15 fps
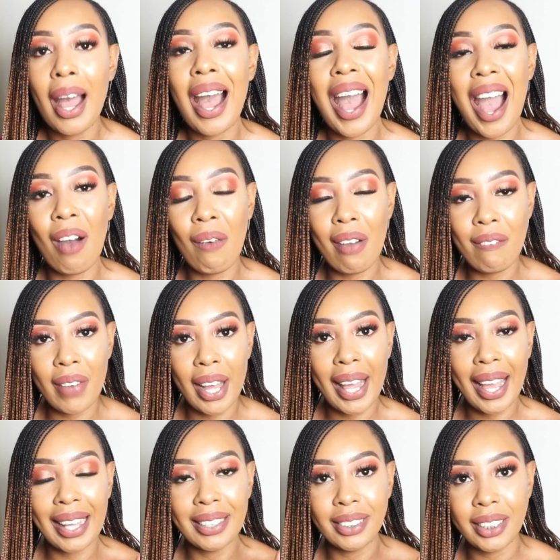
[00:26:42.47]
However, I
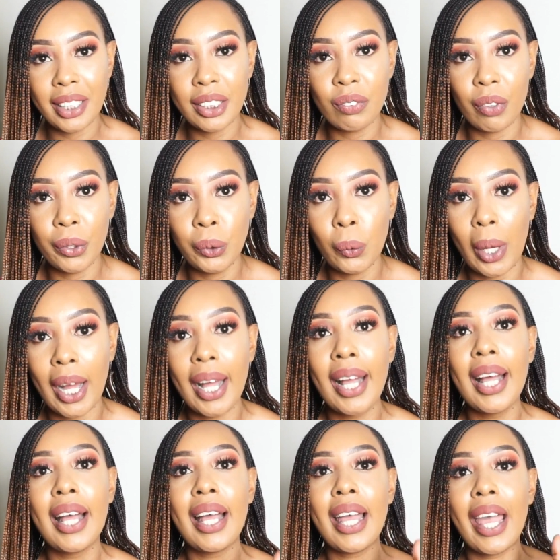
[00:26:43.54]
can say this for sure,
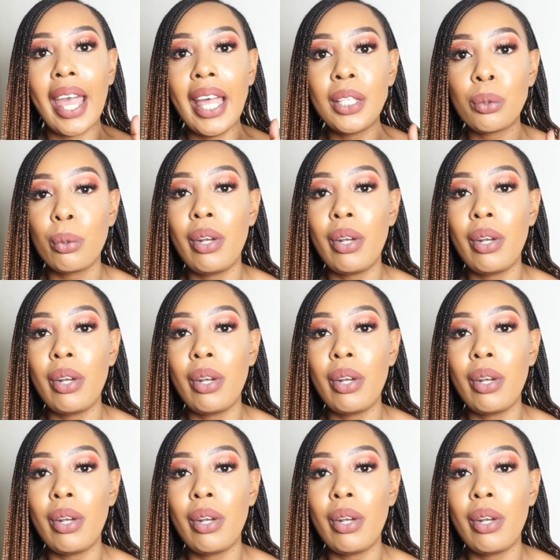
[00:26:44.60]
it